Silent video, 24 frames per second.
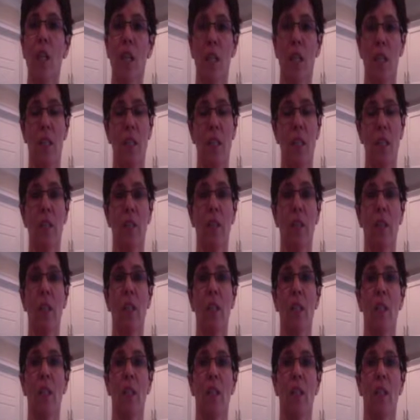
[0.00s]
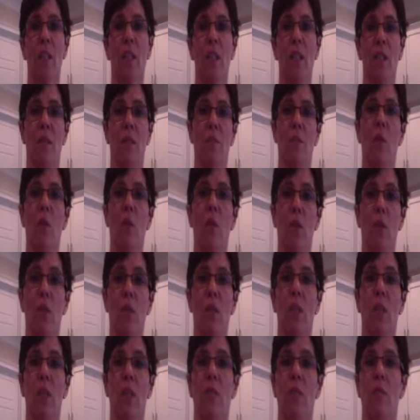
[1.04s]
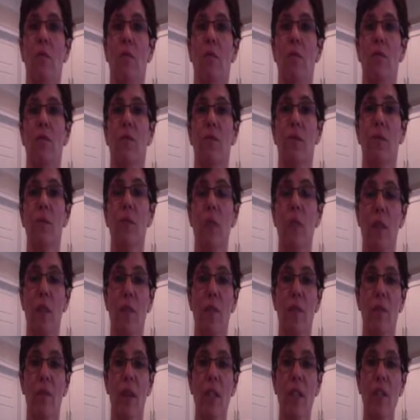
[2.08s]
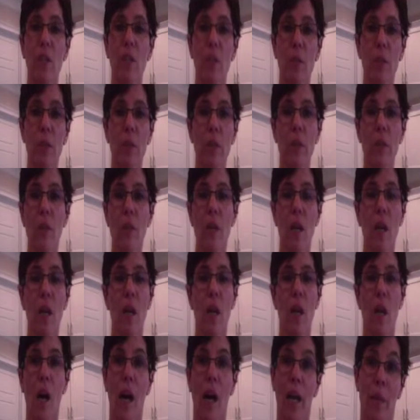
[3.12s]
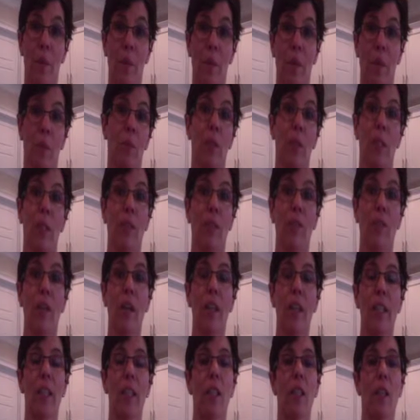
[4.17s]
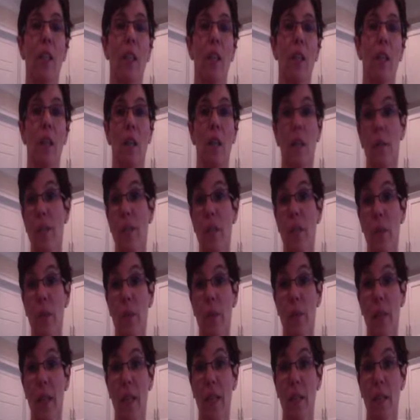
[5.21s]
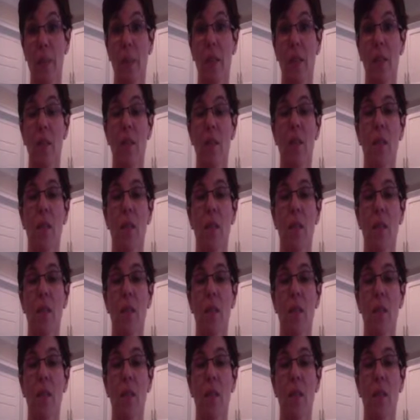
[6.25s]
Considering it's mostly fruits and vegetables, I'm completely fine, and so is my husband.